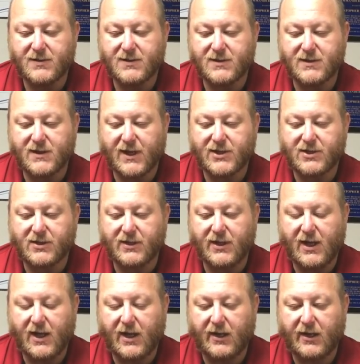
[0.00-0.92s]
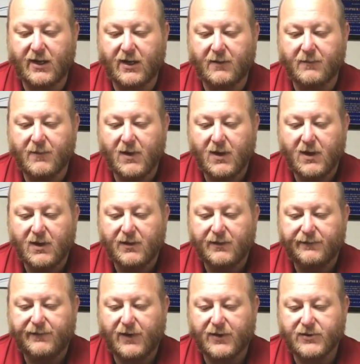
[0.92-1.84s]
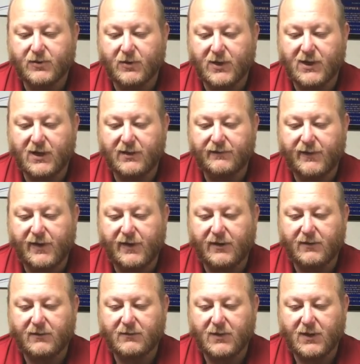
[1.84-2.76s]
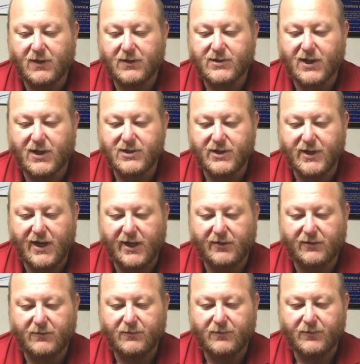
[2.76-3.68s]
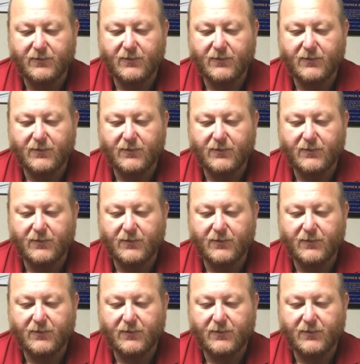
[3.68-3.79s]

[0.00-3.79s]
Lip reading: This is actually a Valtor gunfighter charging handle.